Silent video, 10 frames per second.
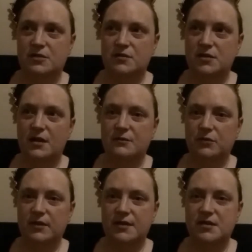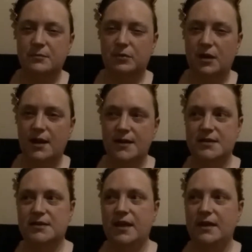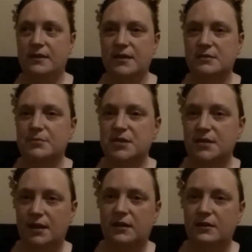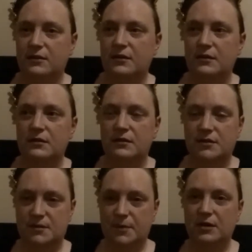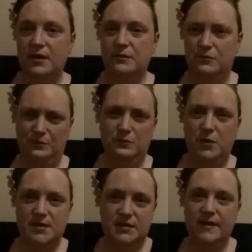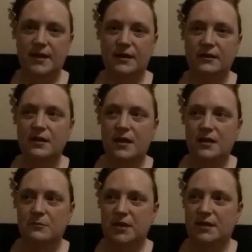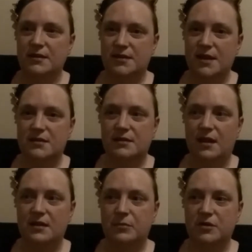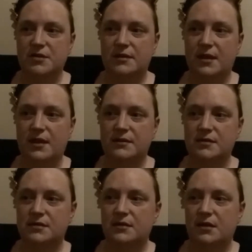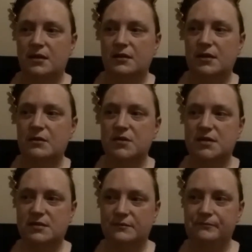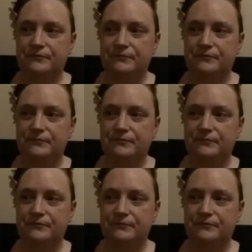so it's not really a surprise that this particular spirit was there, because that's the kind of person that he was,